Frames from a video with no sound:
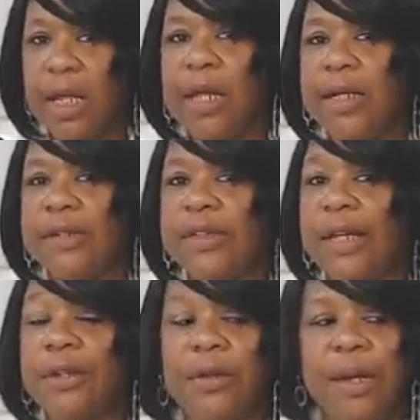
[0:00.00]
Next thing I
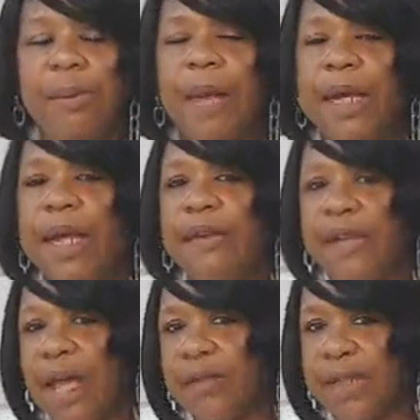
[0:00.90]
know, they were buying every
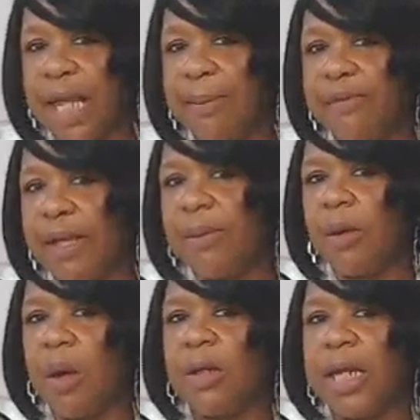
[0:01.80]
house that came available
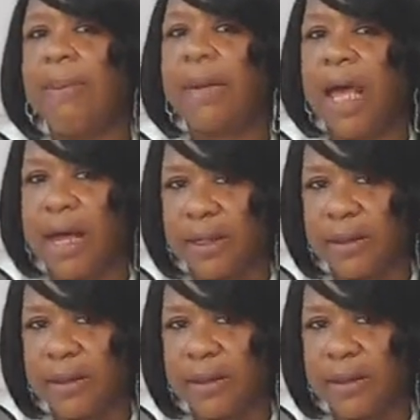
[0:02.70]
on that block.